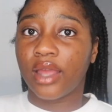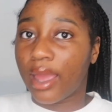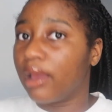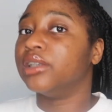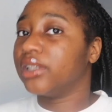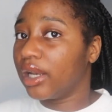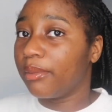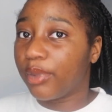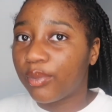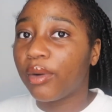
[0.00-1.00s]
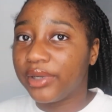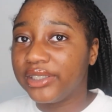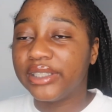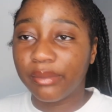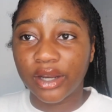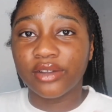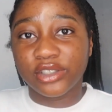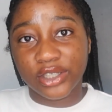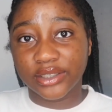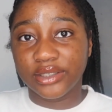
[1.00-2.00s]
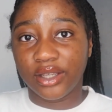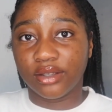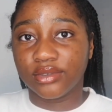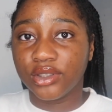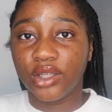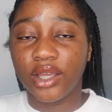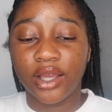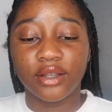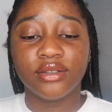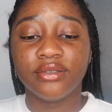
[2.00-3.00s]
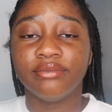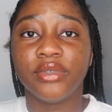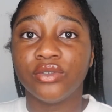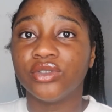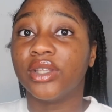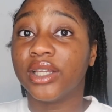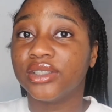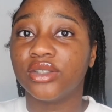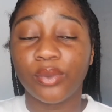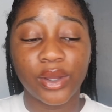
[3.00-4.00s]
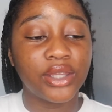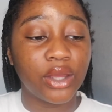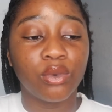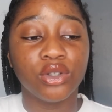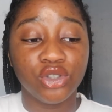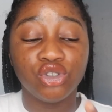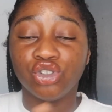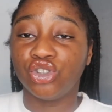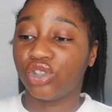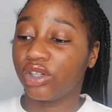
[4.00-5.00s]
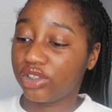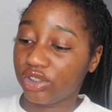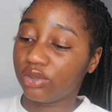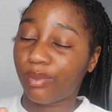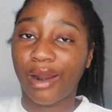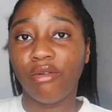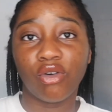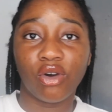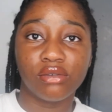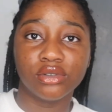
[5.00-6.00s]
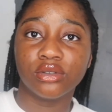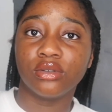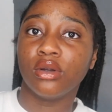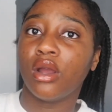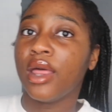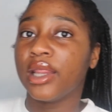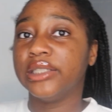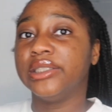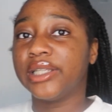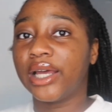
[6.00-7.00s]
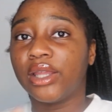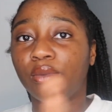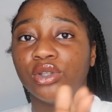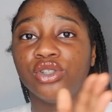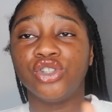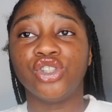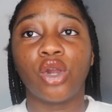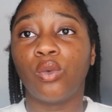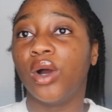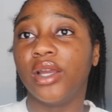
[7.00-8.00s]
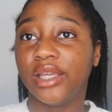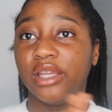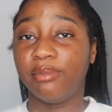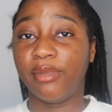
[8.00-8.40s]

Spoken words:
it's going to be probably similar to this year. Do you get? So that's the way they want you to structure your paragraphs, or this is how they want you to show your working in